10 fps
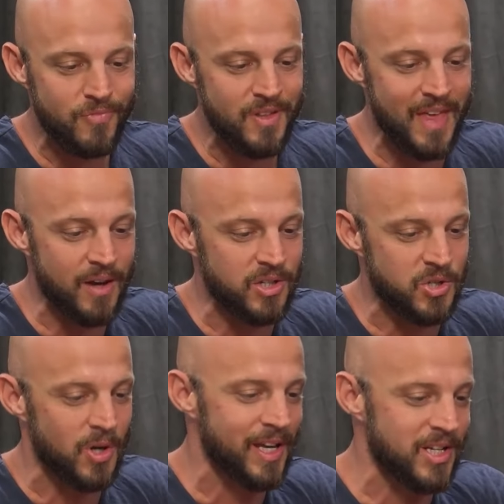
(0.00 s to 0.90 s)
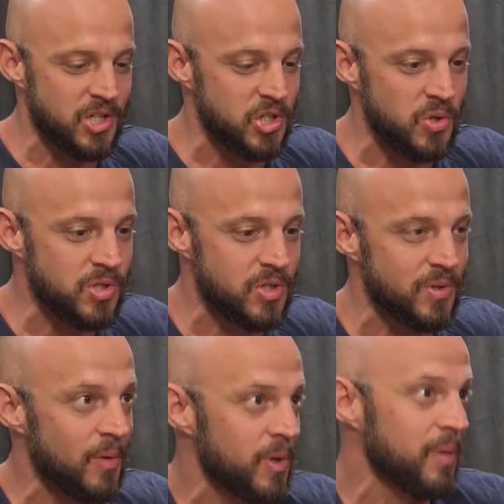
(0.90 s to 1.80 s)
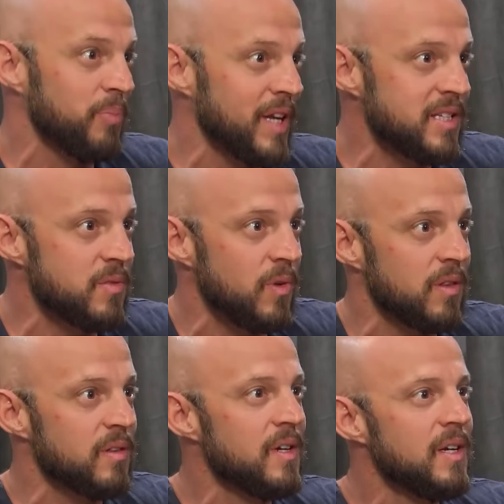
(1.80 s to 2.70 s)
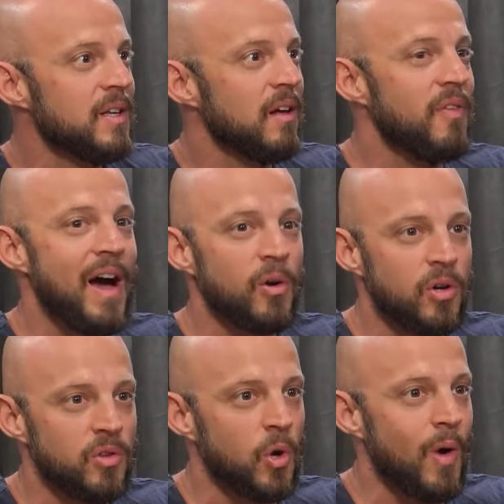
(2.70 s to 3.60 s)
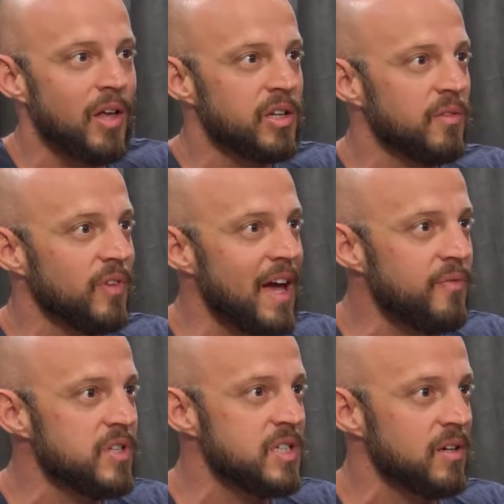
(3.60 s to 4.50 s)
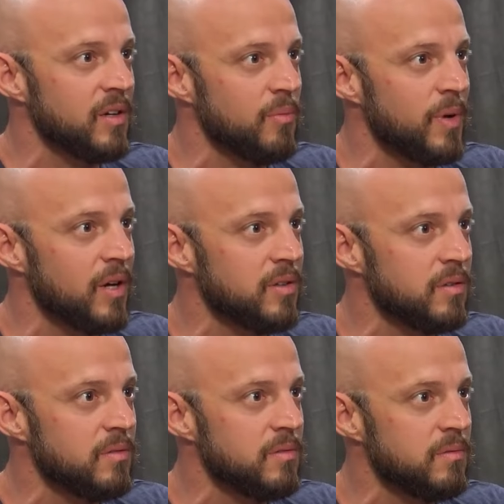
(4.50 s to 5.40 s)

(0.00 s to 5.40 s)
that you sort of get just used to that we're complacent with yeah. of how good the quality of life is here compared to